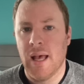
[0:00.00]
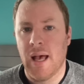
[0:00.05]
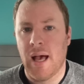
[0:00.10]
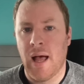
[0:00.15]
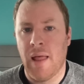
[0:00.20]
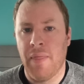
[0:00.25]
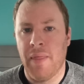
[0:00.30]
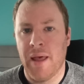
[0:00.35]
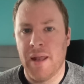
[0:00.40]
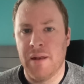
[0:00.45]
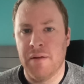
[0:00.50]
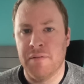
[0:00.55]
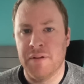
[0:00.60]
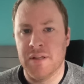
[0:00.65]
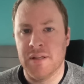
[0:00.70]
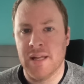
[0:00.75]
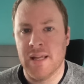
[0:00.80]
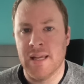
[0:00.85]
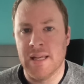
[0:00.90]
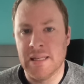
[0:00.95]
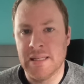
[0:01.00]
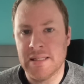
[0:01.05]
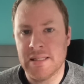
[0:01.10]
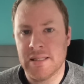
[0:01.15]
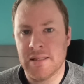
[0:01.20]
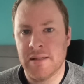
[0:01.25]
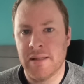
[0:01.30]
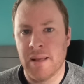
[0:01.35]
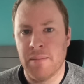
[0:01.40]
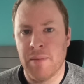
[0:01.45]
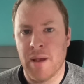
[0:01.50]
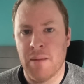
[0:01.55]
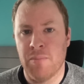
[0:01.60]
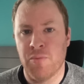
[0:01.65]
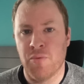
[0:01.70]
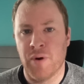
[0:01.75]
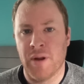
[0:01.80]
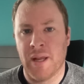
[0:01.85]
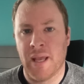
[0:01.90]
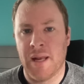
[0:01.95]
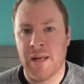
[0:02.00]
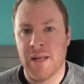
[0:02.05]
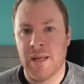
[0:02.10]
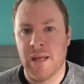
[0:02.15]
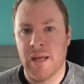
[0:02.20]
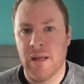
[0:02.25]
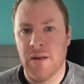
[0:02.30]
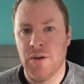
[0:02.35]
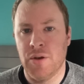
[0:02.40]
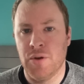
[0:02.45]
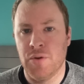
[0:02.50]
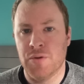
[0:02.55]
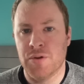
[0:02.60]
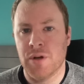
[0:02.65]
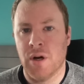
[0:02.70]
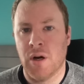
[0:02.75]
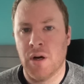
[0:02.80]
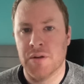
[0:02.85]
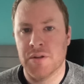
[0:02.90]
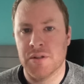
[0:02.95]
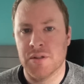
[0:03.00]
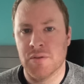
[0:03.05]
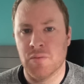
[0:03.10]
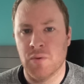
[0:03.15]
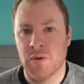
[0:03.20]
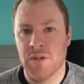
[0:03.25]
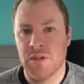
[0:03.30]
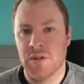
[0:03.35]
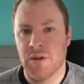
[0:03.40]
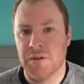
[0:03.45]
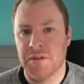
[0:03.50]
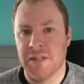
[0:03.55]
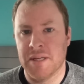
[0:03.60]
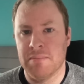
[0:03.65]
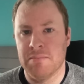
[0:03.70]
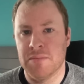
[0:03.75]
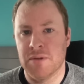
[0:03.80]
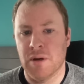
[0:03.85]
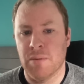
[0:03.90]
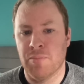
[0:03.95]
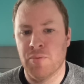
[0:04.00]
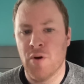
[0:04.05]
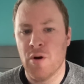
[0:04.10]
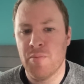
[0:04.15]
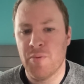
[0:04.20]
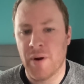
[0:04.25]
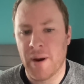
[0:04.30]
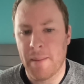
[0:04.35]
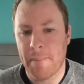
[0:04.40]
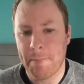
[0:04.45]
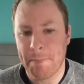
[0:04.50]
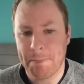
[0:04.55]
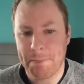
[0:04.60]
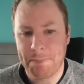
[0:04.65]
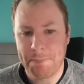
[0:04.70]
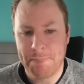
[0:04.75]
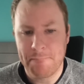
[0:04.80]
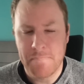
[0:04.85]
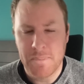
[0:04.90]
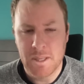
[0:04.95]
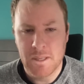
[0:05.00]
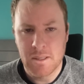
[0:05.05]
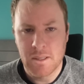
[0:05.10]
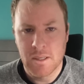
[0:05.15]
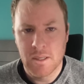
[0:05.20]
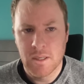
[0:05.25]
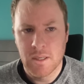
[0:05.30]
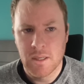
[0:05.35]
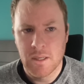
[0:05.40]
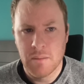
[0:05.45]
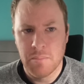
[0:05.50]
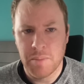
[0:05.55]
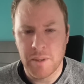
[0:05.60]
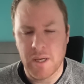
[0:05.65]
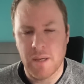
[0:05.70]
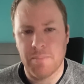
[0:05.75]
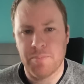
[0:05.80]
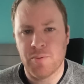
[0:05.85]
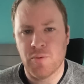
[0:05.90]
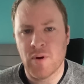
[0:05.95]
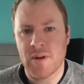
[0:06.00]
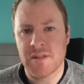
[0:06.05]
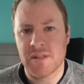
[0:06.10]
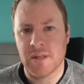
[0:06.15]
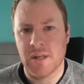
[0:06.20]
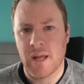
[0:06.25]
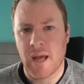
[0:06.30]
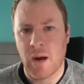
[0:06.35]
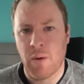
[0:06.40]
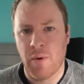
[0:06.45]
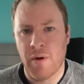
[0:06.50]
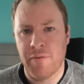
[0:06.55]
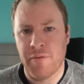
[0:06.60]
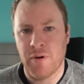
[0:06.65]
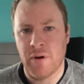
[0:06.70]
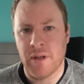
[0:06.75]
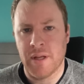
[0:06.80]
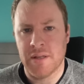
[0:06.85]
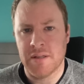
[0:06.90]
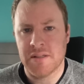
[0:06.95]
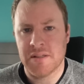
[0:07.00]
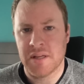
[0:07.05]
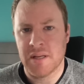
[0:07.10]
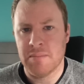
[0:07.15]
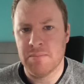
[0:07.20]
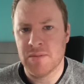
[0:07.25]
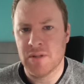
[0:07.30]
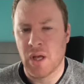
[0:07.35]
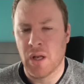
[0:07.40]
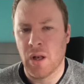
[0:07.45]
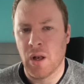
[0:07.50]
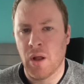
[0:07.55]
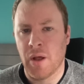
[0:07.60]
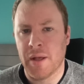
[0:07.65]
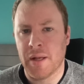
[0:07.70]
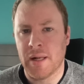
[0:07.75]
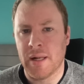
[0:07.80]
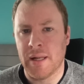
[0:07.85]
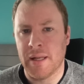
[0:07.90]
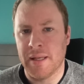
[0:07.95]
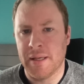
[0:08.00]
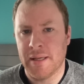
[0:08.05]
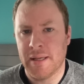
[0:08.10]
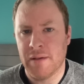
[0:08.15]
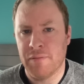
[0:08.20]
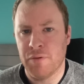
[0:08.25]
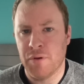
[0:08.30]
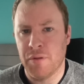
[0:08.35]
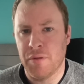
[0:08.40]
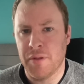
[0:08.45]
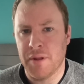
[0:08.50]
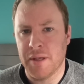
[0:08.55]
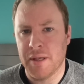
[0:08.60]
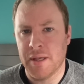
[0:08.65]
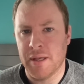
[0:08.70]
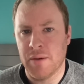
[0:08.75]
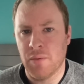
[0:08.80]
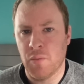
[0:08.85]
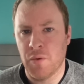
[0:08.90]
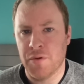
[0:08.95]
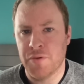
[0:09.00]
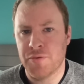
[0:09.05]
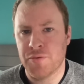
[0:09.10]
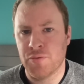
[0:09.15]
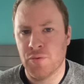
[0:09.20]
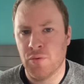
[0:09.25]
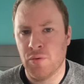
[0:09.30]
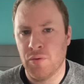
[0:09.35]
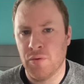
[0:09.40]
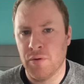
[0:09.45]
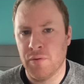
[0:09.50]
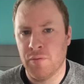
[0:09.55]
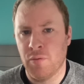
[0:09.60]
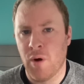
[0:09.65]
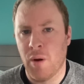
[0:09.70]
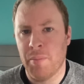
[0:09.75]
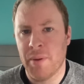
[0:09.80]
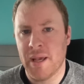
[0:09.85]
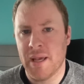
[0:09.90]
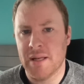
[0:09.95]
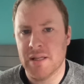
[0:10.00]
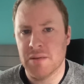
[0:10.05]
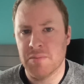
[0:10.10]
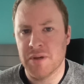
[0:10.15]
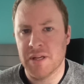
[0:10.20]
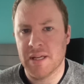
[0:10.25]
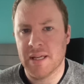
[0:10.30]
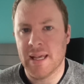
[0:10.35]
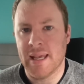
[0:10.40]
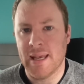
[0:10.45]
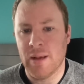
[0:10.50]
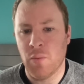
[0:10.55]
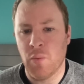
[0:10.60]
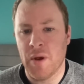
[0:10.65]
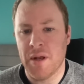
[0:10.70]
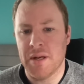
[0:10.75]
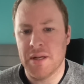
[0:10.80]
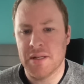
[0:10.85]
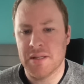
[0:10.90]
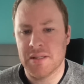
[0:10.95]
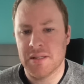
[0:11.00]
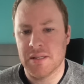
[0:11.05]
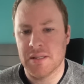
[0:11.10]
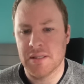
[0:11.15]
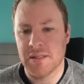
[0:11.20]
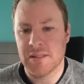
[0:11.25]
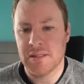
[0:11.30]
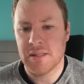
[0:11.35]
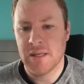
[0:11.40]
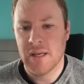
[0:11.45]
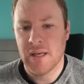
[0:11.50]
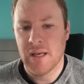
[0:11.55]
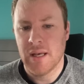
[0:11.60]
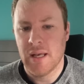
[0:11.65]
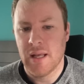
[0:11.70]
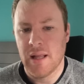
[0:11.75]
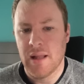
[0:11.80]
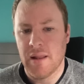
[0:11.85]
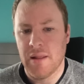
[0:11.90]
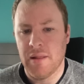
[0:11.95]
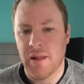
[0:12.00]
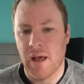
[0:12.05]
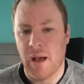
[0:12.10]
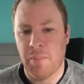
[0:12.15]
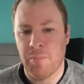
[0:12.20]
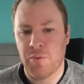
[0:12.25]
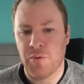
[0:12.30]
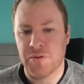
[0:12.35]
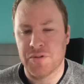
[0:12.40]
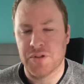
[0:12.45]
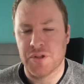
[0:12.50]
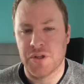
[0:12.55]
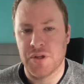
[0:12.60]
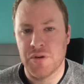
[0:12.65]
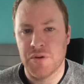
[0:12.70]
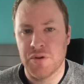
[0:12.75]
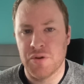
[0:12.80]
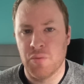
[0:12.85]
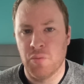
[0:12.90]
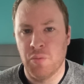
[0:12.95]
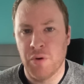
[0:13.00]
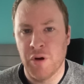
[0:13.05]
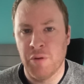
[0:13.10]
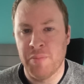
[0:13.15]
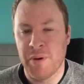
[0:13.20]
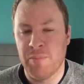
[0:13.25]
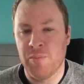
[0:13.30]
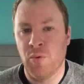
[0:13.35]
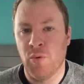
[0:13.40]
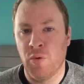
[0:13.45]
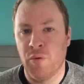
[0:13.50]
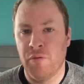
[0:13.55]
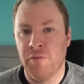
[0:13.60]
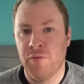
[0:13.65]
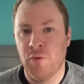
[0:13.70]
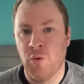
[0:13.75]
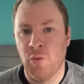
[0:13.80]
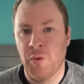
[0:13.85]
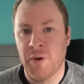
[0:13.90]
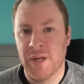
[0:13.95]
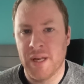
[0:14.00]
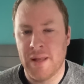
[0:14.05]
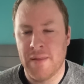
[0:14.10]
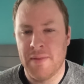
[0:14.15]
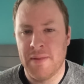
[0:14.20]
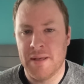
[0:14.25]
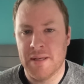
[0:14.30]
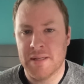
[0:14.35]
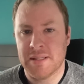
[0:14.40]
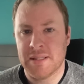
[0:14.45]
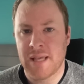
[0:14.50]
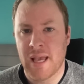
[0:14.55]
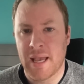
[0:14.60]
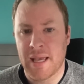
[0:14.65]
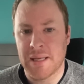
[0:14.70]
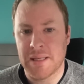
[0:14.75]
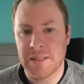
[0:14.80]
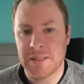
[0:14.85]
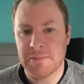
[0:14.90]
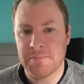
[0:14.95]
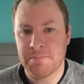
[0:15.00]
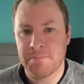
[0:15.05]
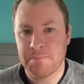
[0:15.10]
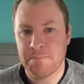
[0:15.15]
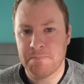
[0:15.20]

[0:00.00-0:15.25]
and then if it is, they may bring any new charges which are deemed appropriate. But at present, however, it seems unlikely given the withdrawal of what appear to be key witnesses that a prosecution will be brought forward in this case.